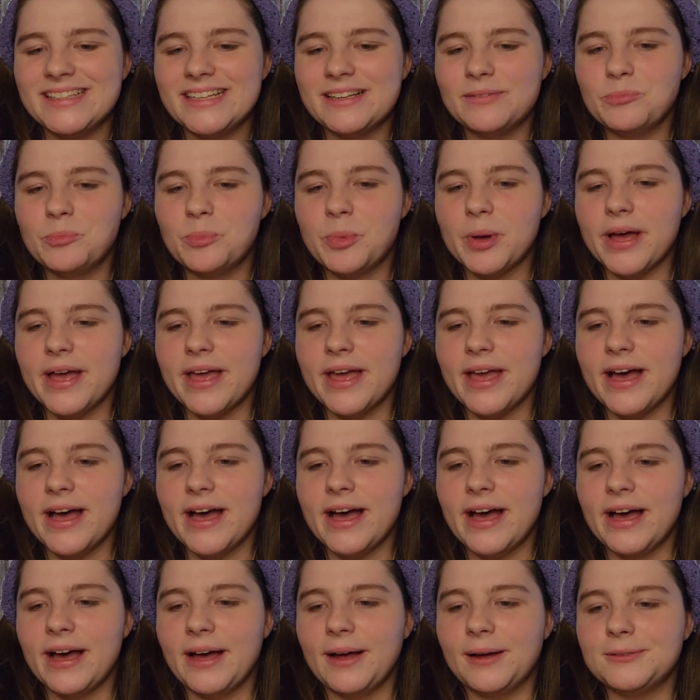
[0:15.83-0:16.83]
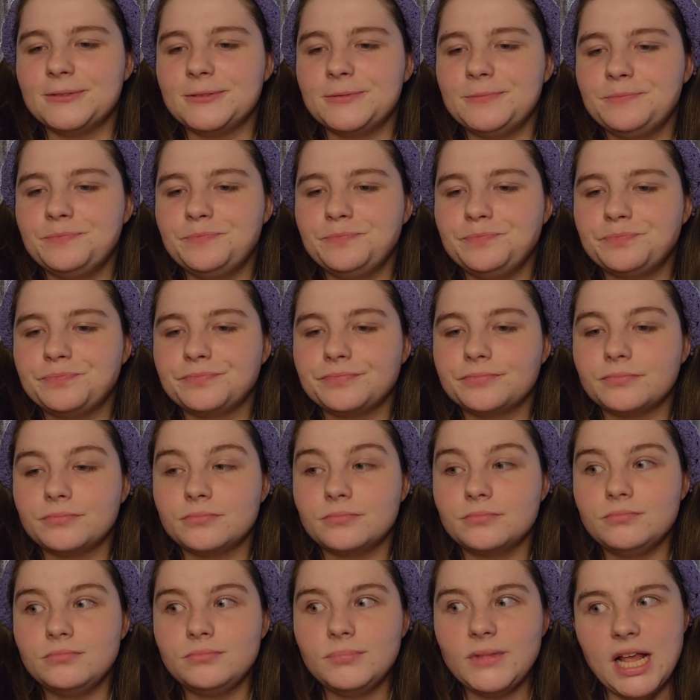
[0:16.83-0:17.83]
but and
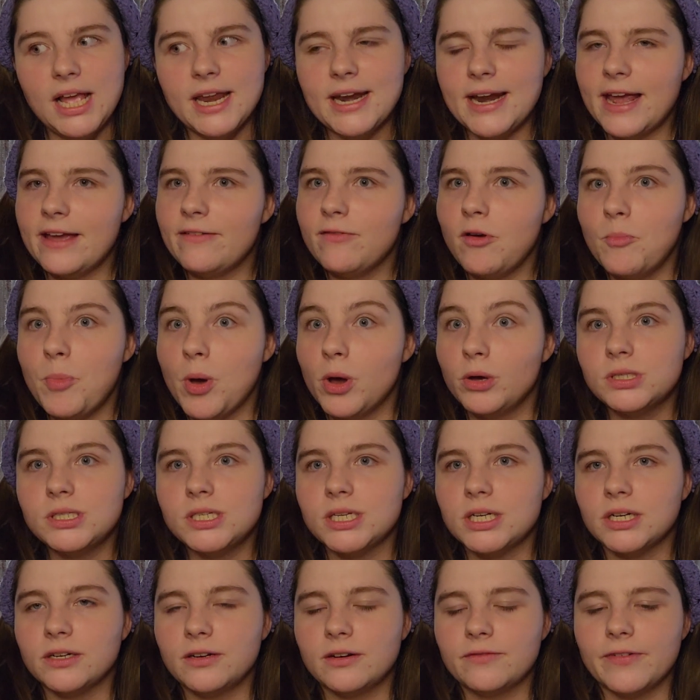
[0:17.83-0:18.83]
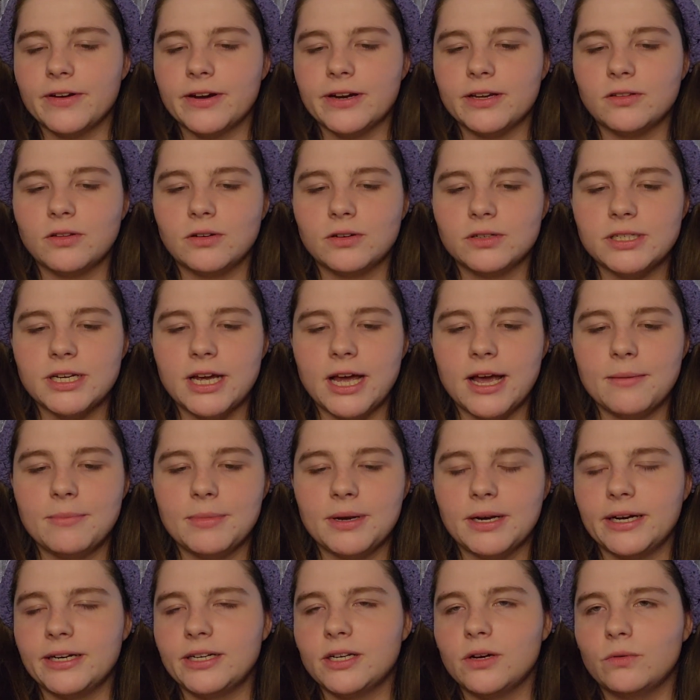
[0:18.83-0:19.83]
I haven't posted in a very long time,
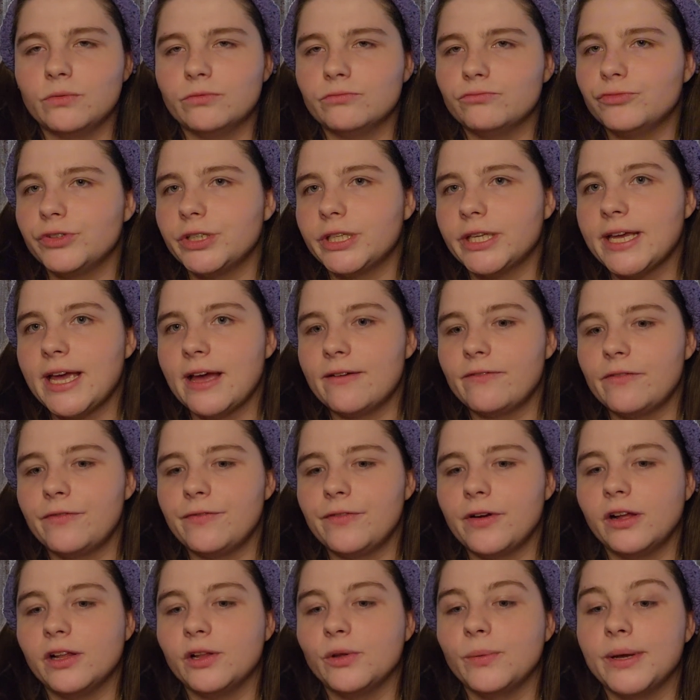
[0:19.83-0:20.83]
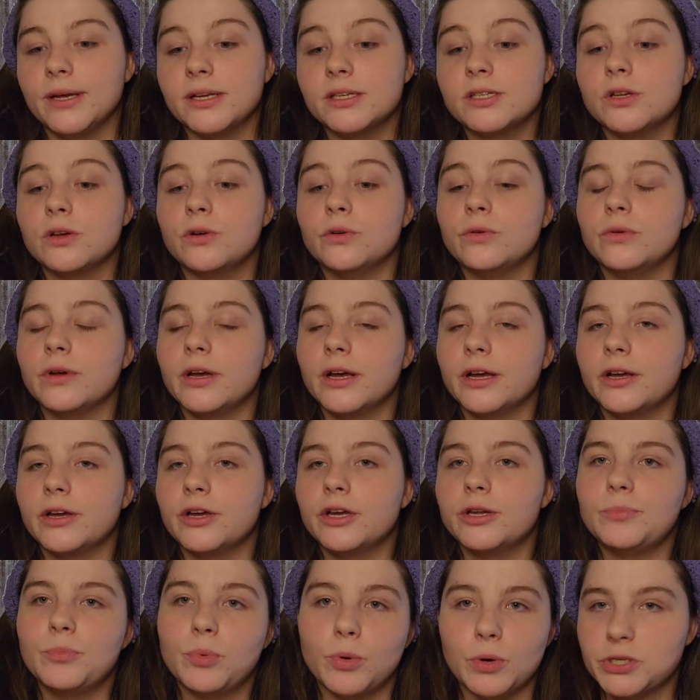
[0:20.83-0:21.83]
and I don't really have a following, so a
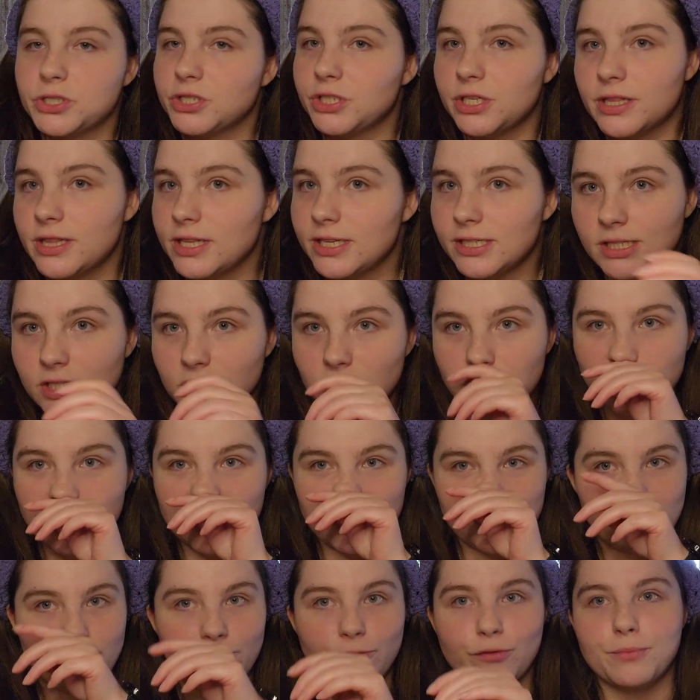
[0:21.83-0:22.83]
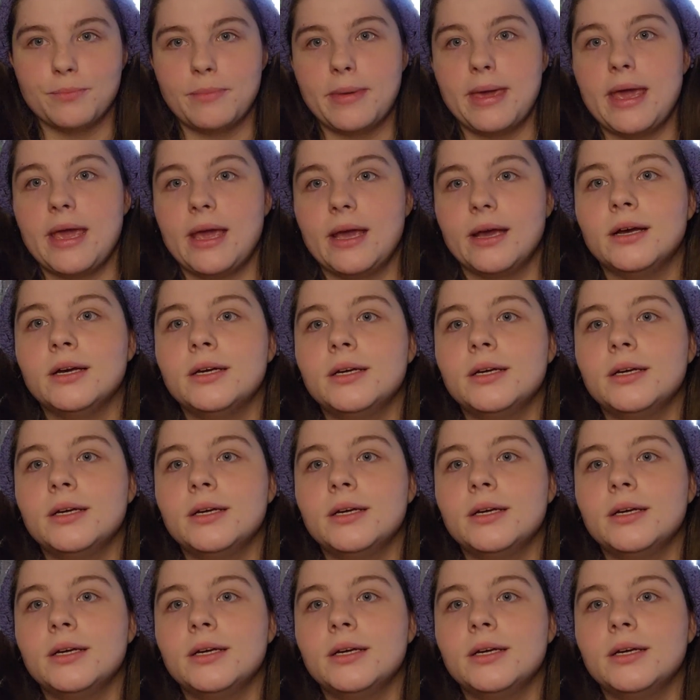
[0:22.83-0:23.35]
good portion of this is just for me,